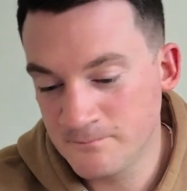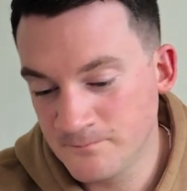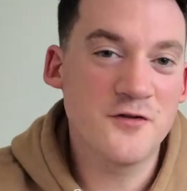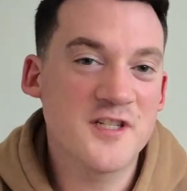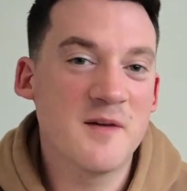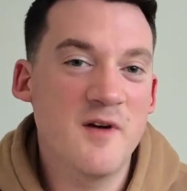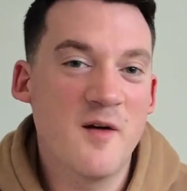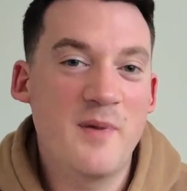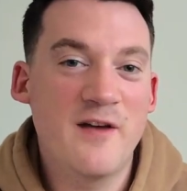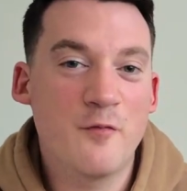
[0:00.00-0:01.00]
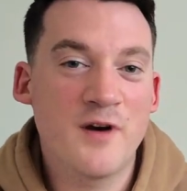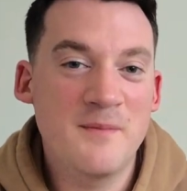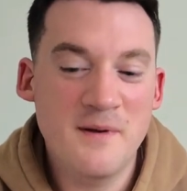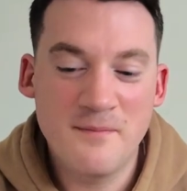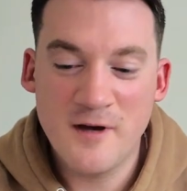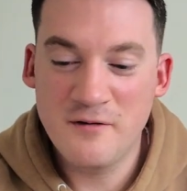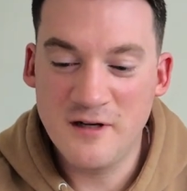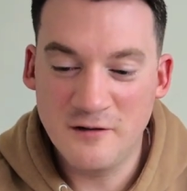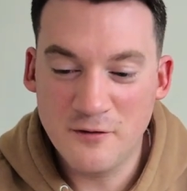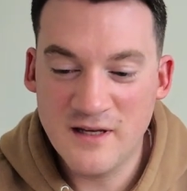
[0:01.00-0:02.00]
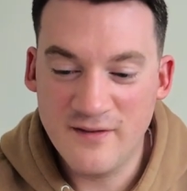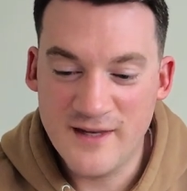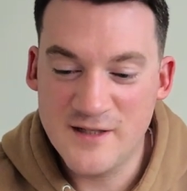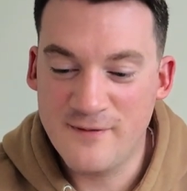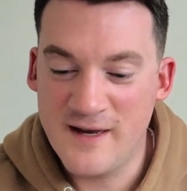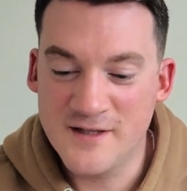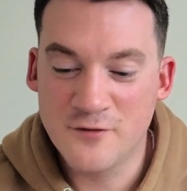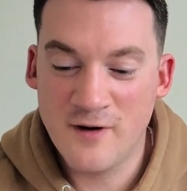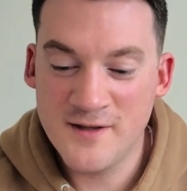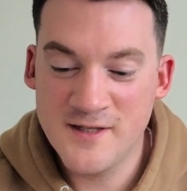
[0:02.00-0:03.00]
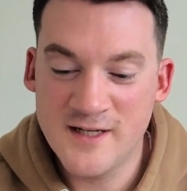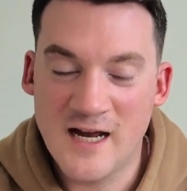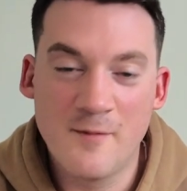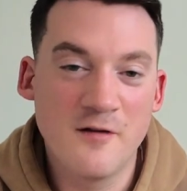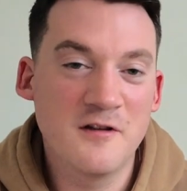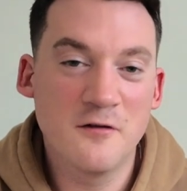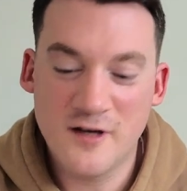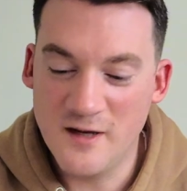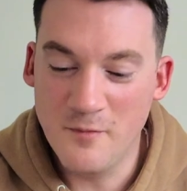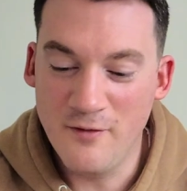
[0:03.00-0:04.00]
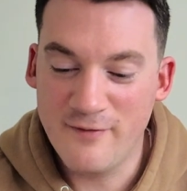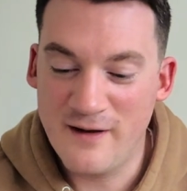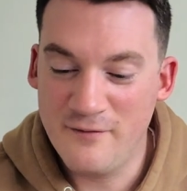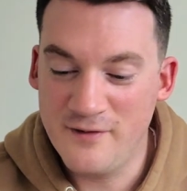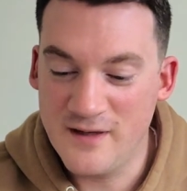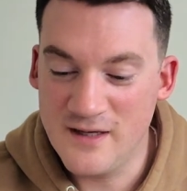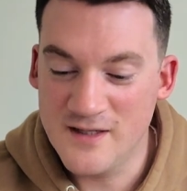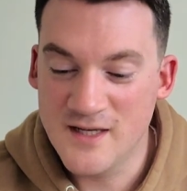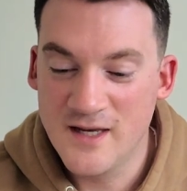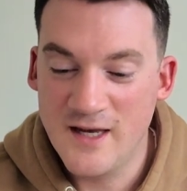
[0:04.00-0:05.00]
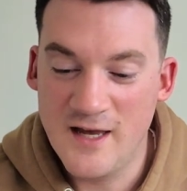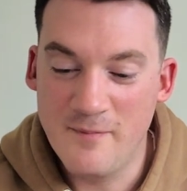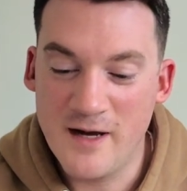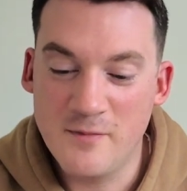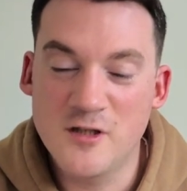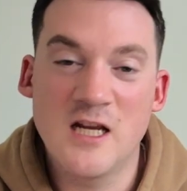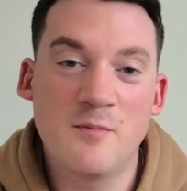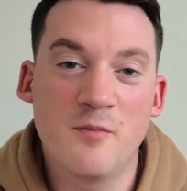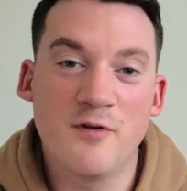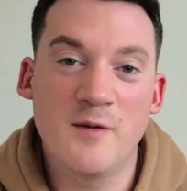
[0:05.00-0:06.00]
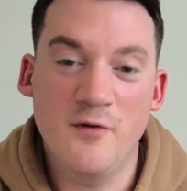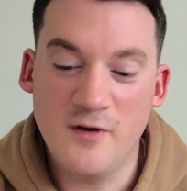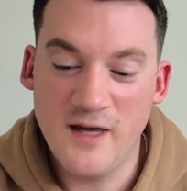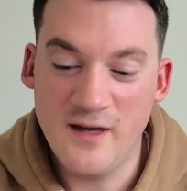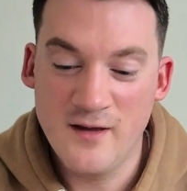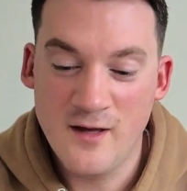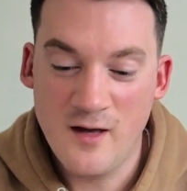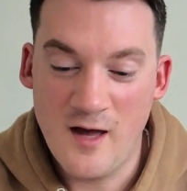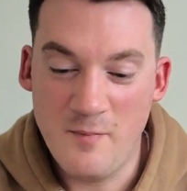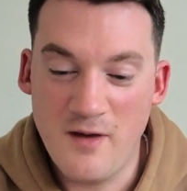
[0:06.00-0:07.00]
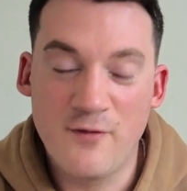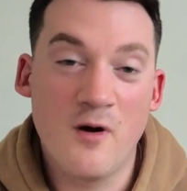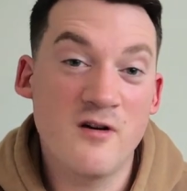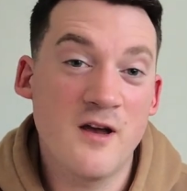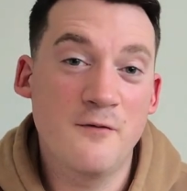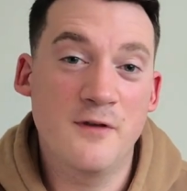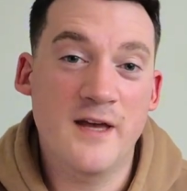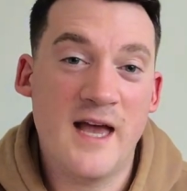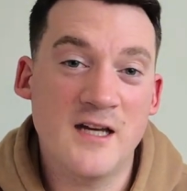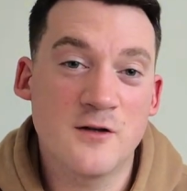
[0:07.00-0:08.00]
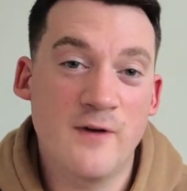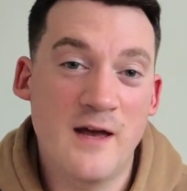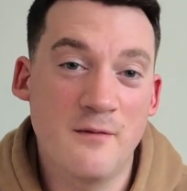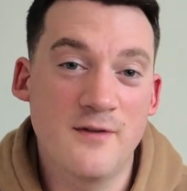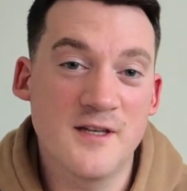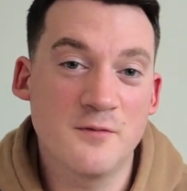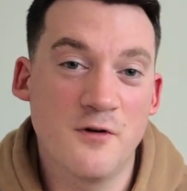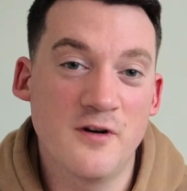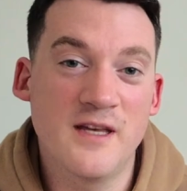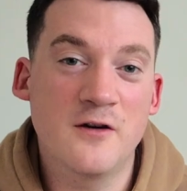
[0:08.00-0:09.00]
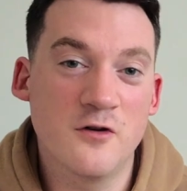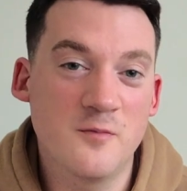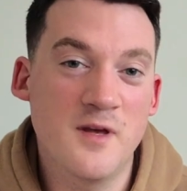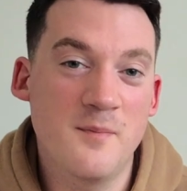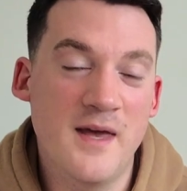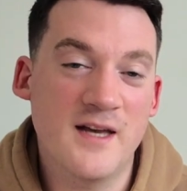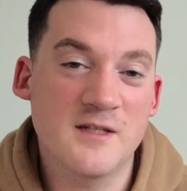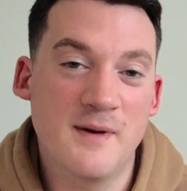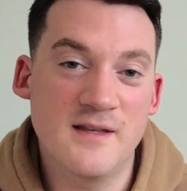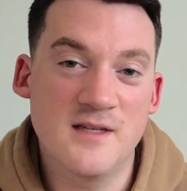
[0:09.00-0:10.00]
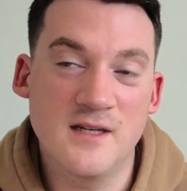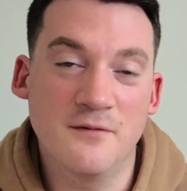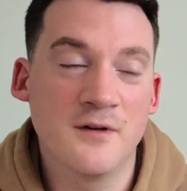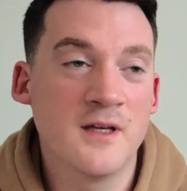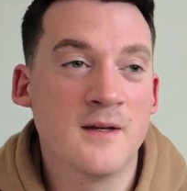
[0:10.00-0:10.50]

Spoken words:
It does come at a bit of a premium though, looking at these fares. Granted, I'm only looking a month out for these. It might be cheaper pre-booking, but if you are going for the cash fare with this one, it could be a bit expensive.